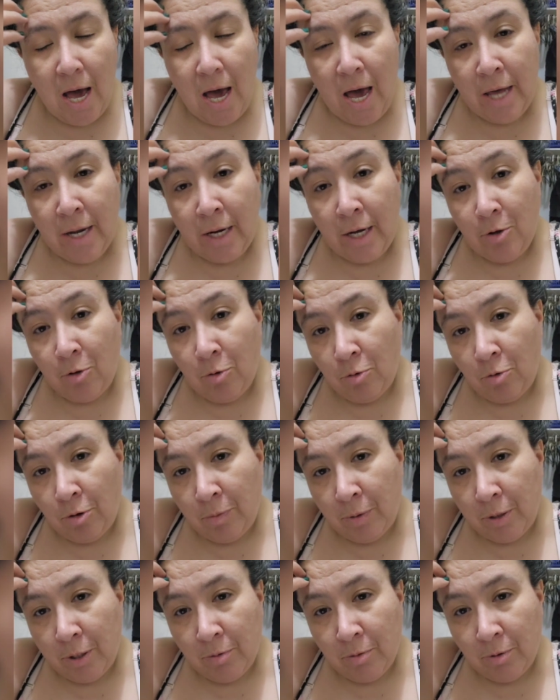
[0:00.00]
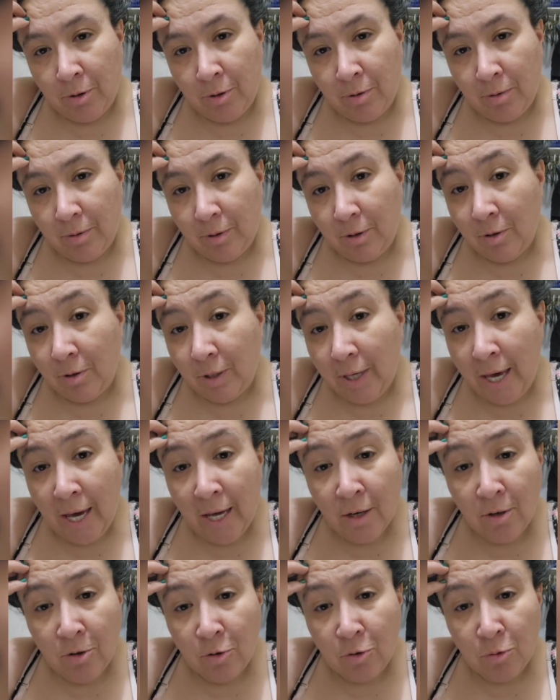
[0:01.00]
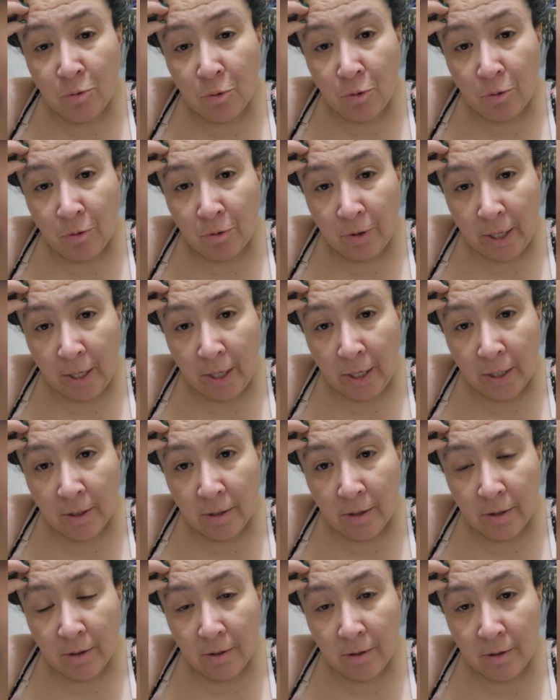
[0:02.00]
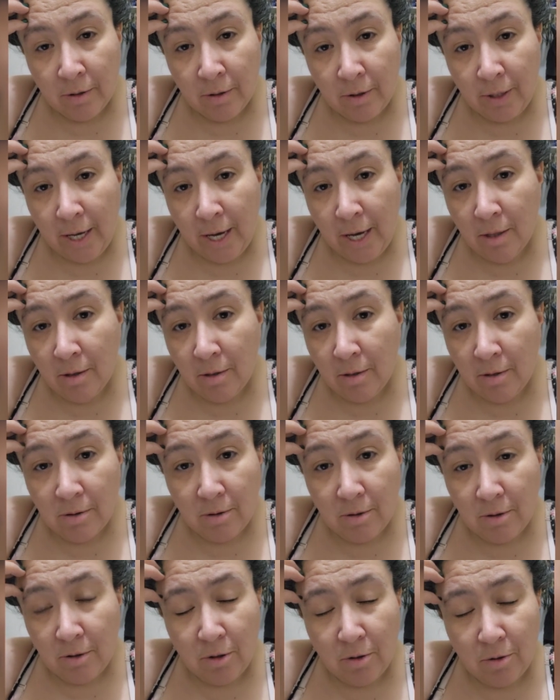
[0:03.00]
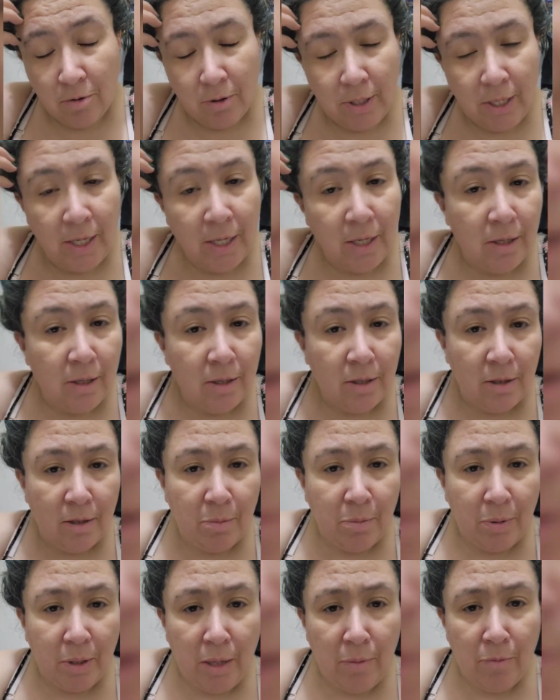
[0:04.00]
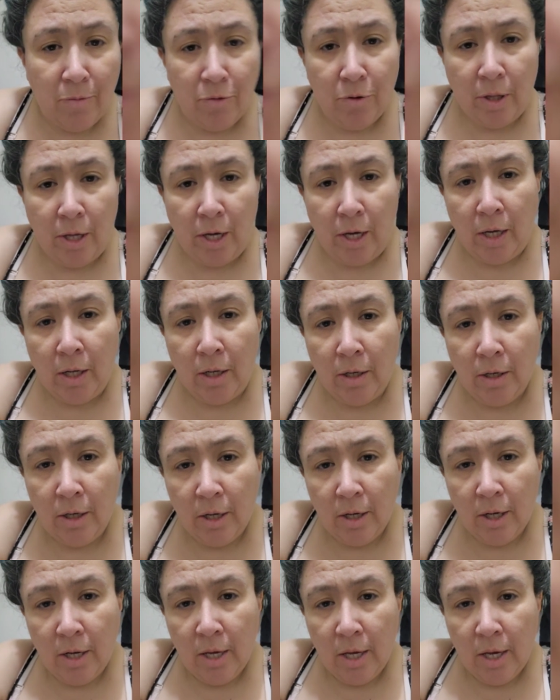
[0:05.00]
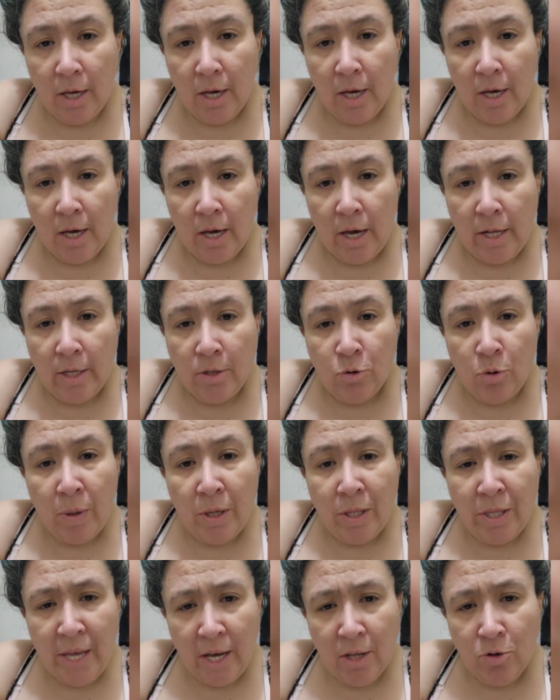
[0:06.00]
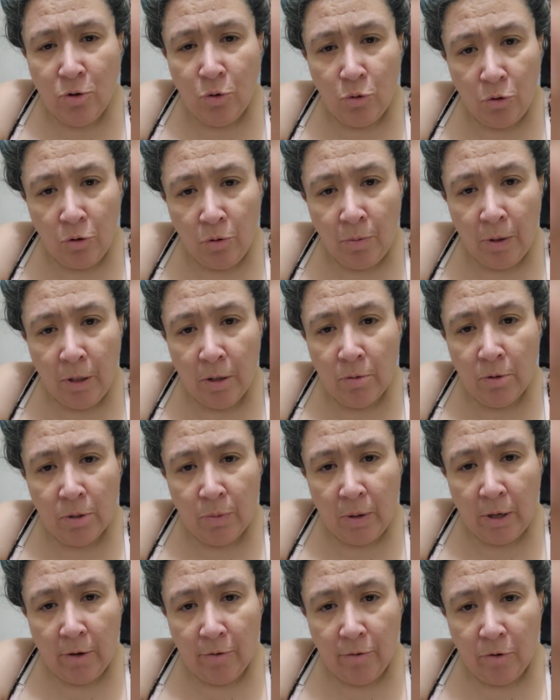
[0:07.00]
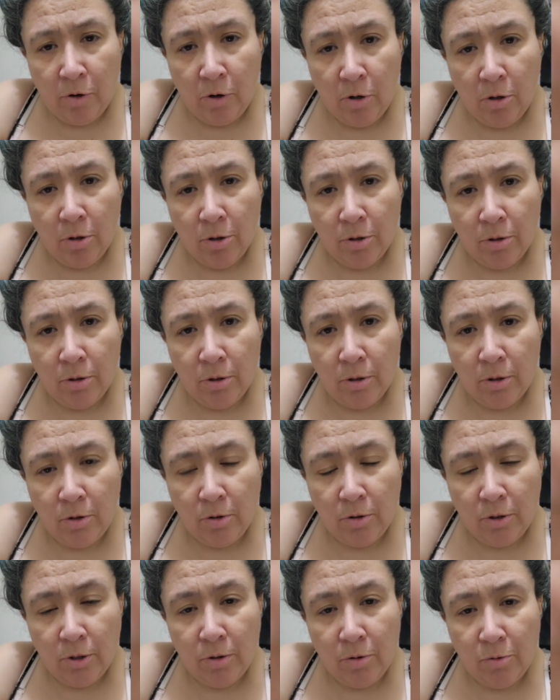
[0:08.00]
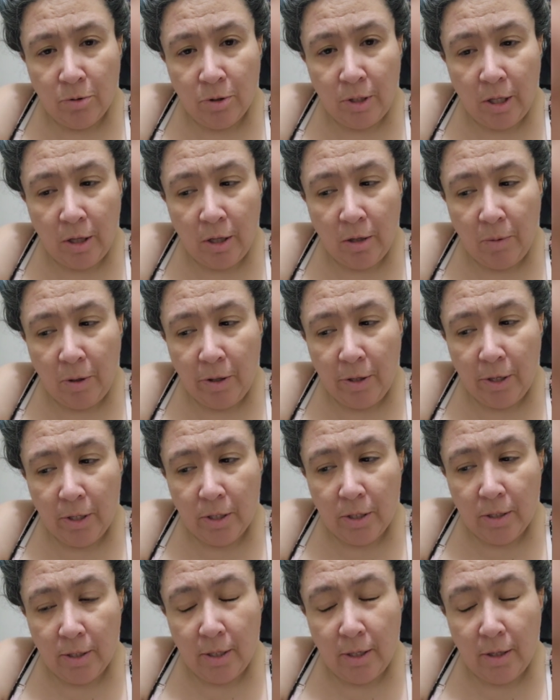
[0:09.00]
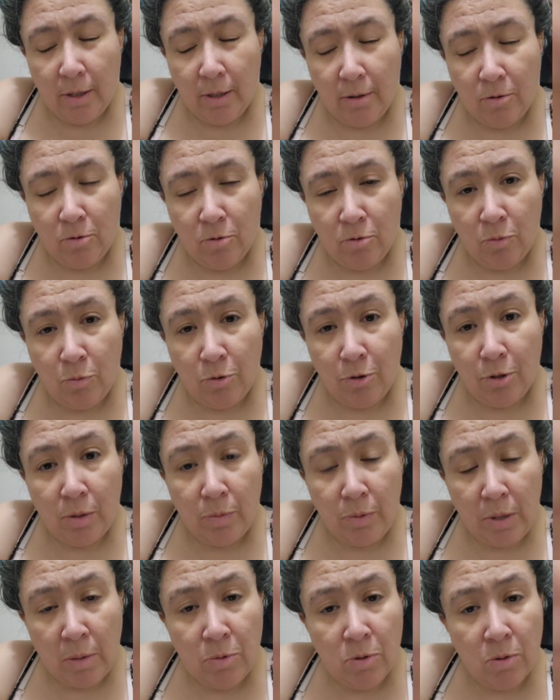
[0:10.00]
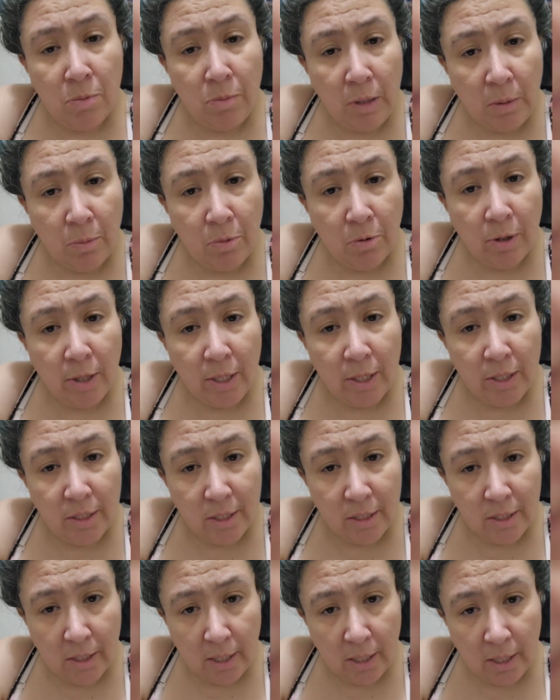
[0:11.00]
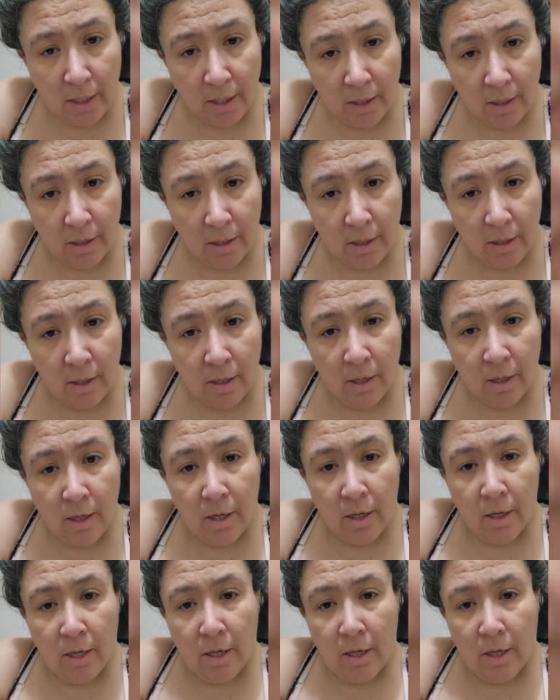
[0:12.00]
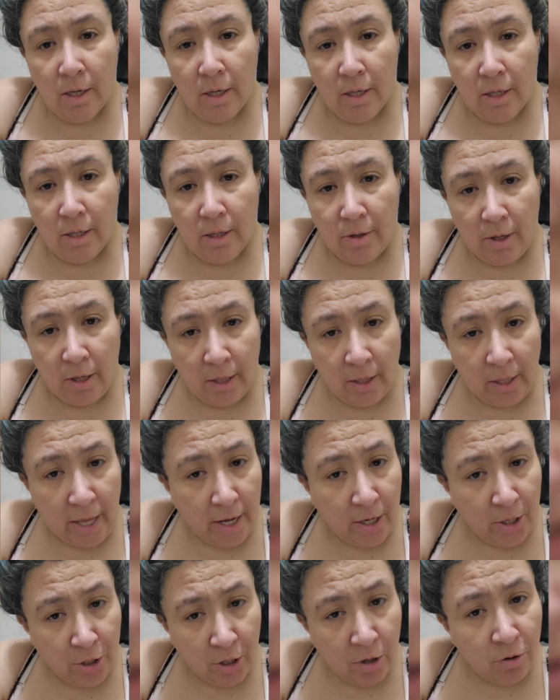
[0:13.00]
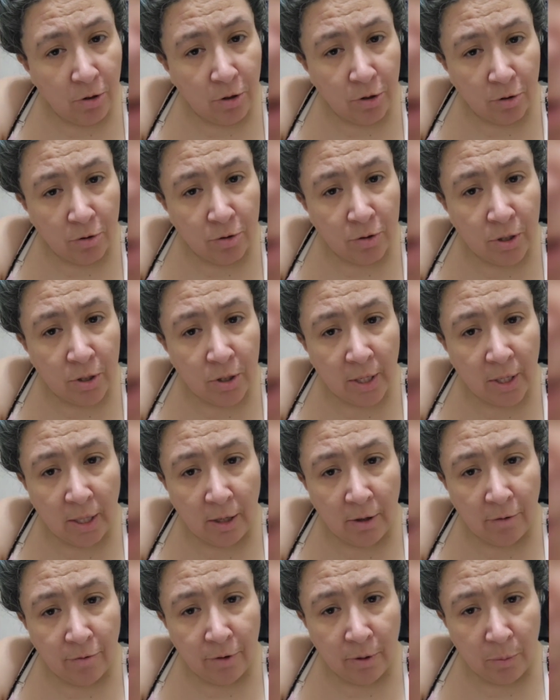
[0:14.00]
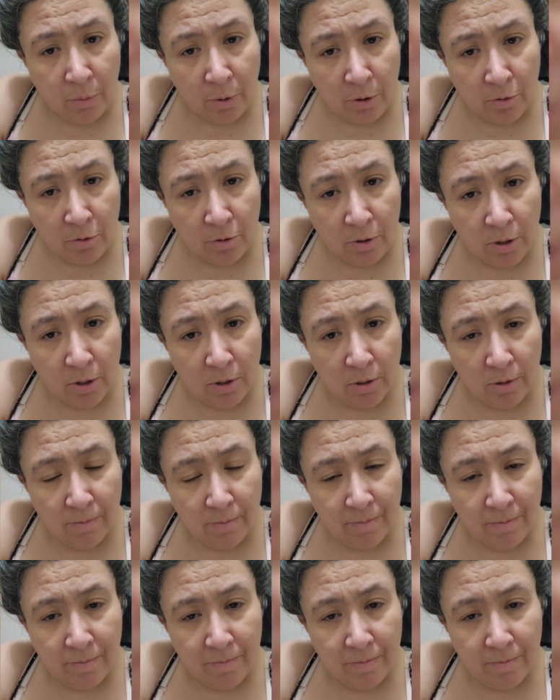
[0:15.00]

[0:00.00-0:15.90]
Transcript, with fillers: And I told him, I said, well, you can't control that. You can't, you know, take the blame for that. And he said, well, my dad told me it was my fault. You know, he was telling me this. And I told him, well, sometimes when people get sick, they lash out at those that they love the most